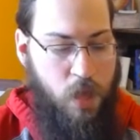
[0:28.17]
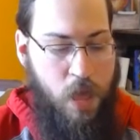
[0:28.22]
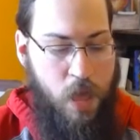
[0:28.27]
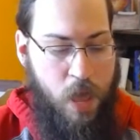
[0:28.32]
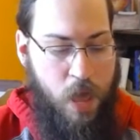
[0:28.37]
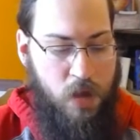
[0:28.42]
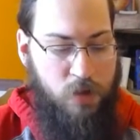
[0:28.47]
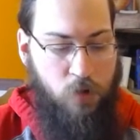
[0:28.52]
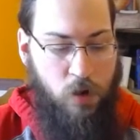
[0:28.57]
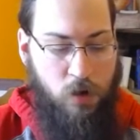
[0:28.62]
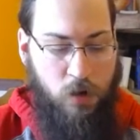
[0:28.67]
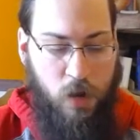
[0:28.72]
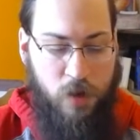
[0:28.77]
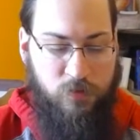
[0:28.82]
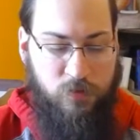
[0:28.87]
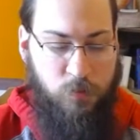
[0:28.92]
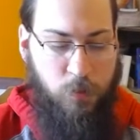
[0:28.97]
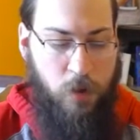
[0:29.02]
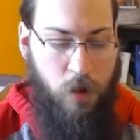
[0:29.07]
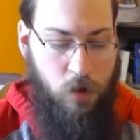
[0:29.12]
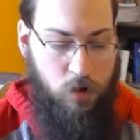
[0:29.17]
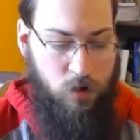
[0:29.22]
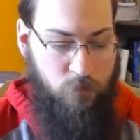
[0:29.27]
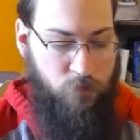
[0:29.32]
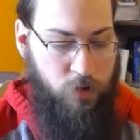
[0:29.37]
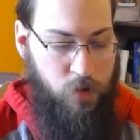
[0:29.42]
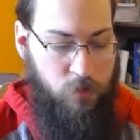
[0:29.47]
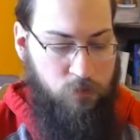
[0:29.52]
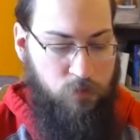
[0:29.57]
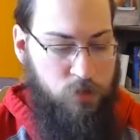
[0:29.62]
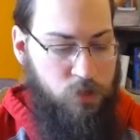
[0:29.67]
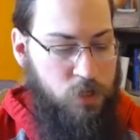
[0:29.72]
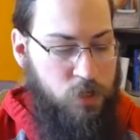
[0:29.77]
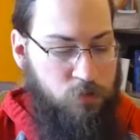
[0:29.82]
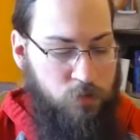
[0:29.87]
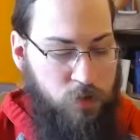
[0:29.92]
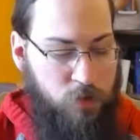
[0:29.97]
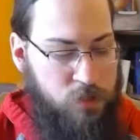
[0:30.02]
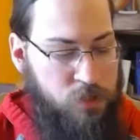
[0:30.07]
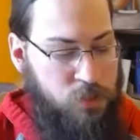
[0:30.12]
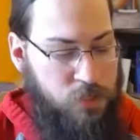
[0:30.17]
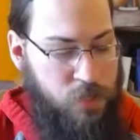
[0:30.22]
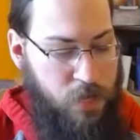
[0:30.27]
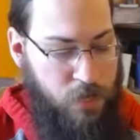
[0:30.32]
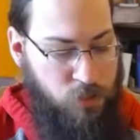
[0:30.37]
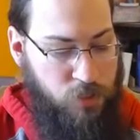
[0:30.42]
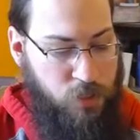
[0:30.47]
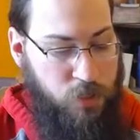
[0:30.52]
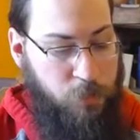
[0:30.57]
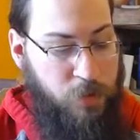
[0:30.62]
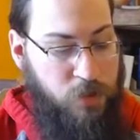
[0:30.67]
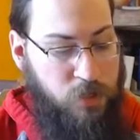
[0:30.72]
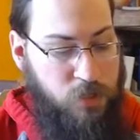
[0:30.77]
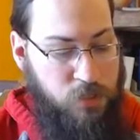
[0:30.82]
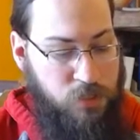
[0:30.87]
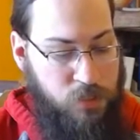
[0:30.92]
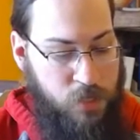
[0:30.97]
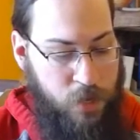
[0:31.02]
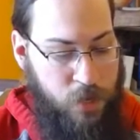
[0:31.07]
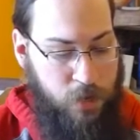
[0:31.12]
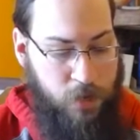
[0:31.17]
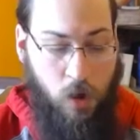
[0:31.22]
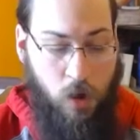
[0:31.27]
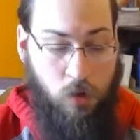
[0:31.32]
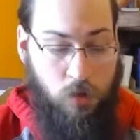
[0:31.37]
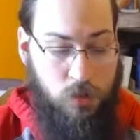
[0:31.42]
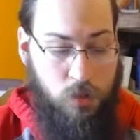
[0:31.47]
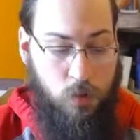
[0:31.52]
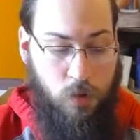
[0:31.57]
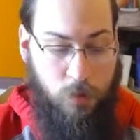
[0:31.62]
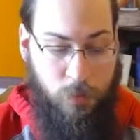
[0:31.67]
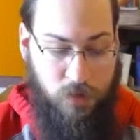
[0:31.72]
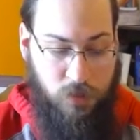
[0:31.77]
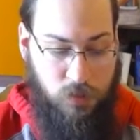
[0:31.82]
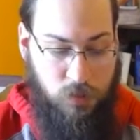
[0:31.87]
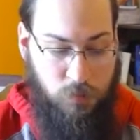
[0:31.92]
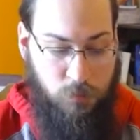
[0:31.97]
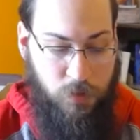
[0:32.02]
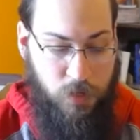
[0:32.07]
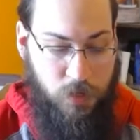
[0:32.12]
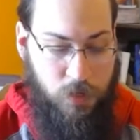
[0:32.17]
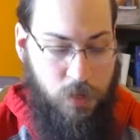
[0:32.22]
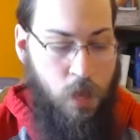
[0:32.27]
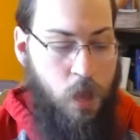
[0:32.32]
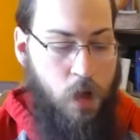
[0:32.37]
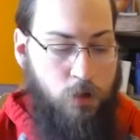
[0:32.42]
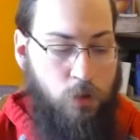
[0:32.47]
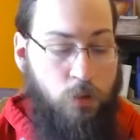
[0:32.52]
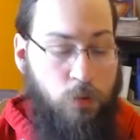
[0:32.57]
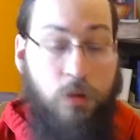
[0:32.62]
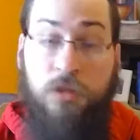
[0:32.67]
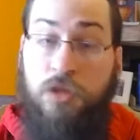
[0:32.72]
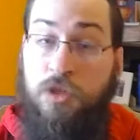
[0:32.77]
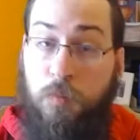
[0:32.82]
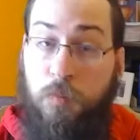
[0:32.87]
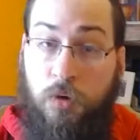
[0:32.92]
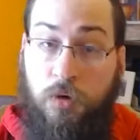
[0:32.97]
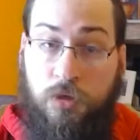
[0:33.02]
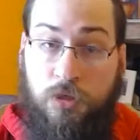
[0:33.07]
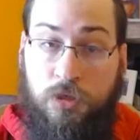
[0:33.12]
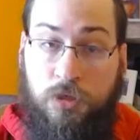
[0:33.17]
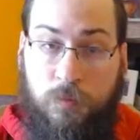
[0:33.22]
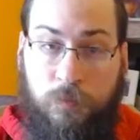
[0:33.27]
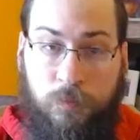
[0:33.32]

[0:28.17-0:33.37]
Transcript: Head of Archives biography of Le is attached at Appendix A, also Appendix B, a note on Smersh.